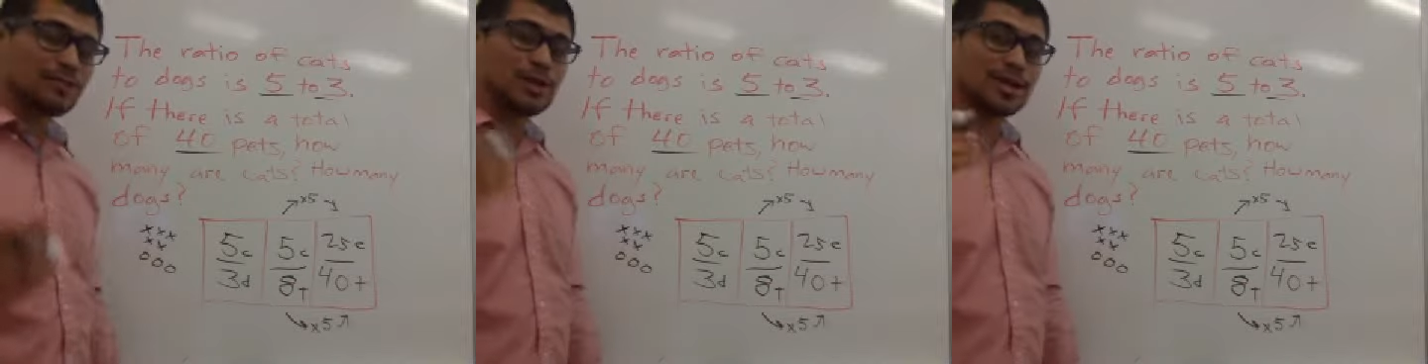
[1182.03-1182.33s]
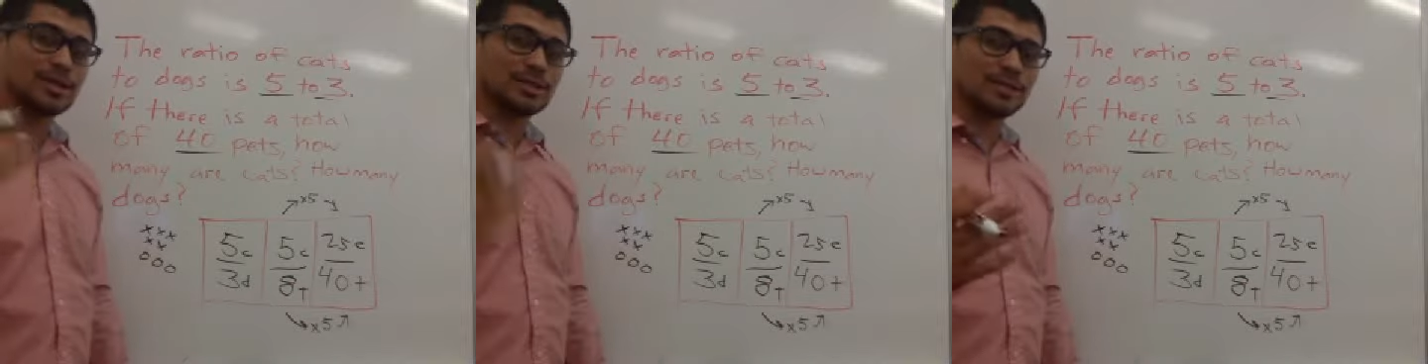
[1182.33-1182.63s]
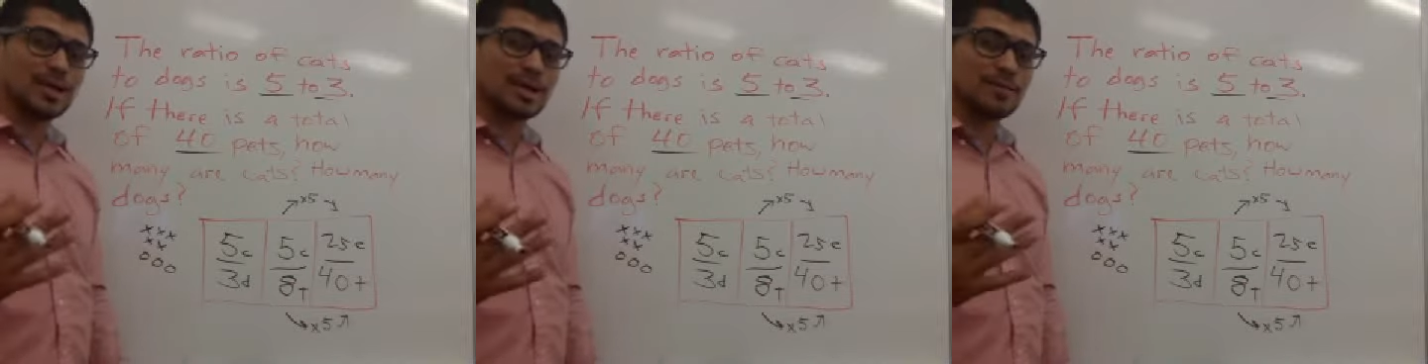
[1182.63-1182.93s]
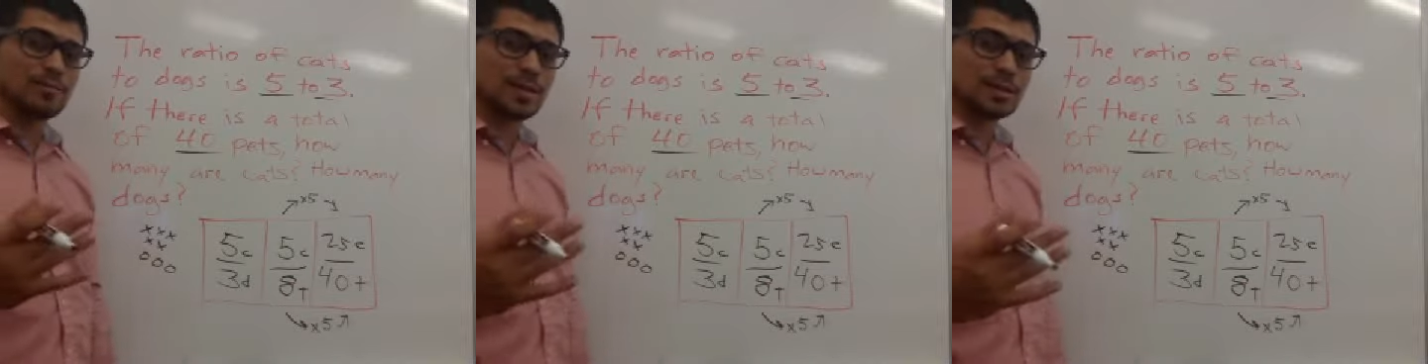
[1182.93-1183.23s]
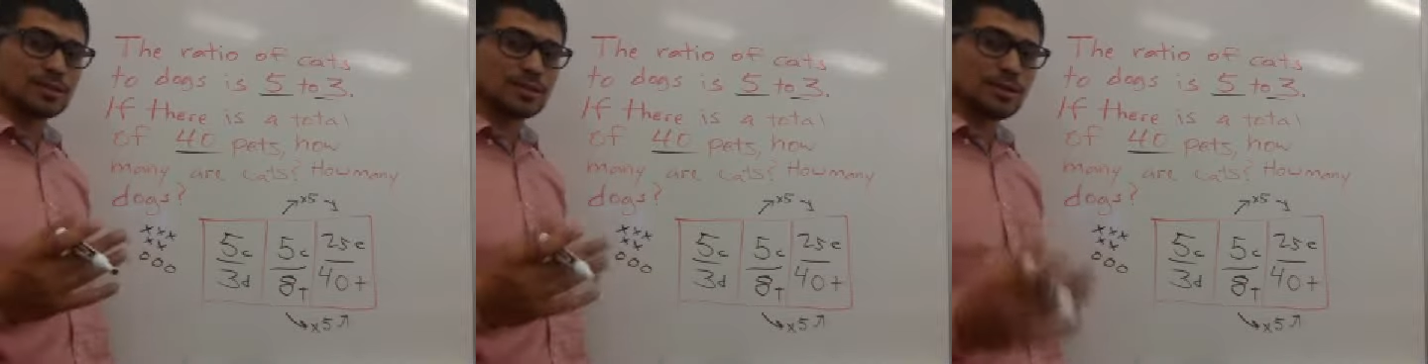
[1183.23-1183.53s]
of you get stuck
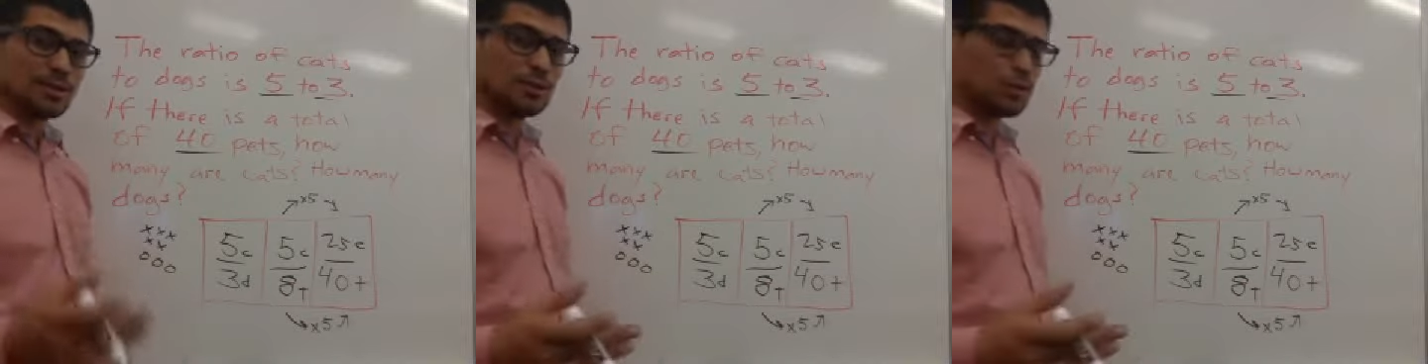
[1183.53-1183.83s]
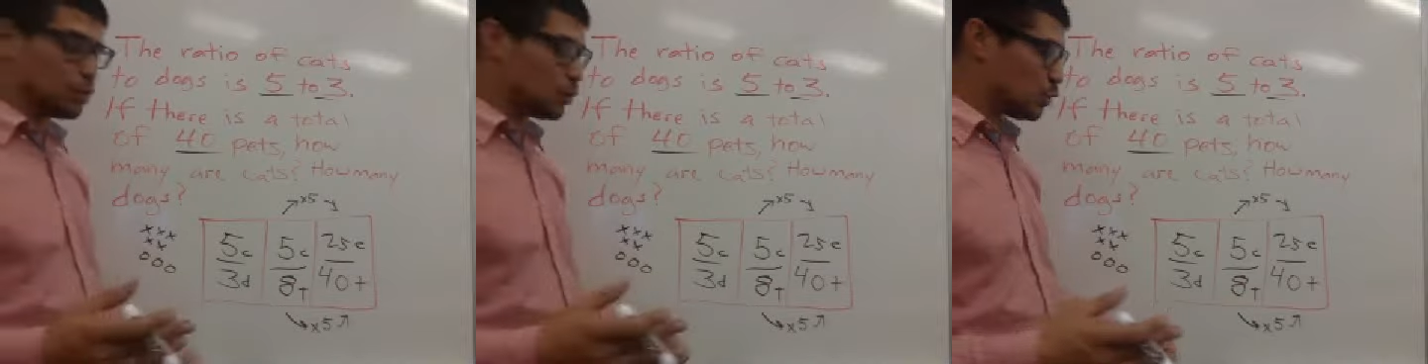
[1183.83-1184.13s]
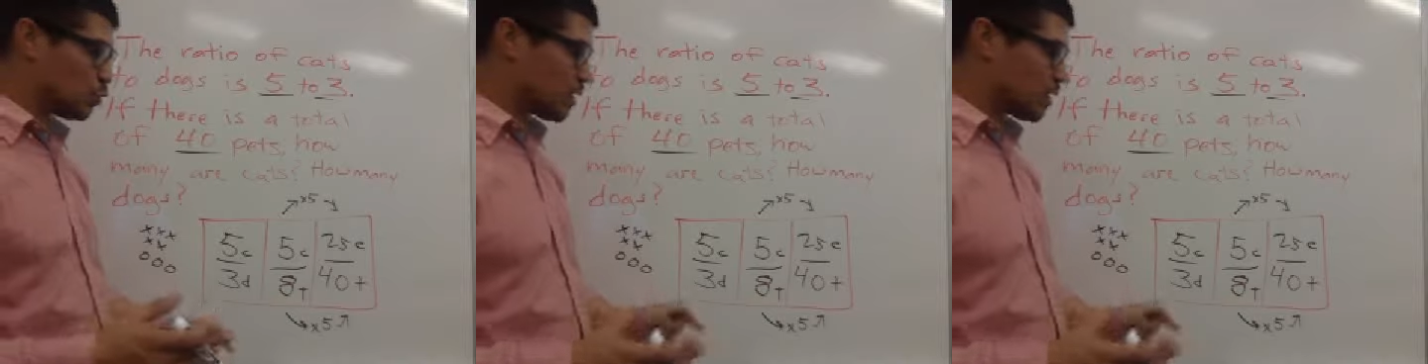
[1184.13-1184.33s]
because we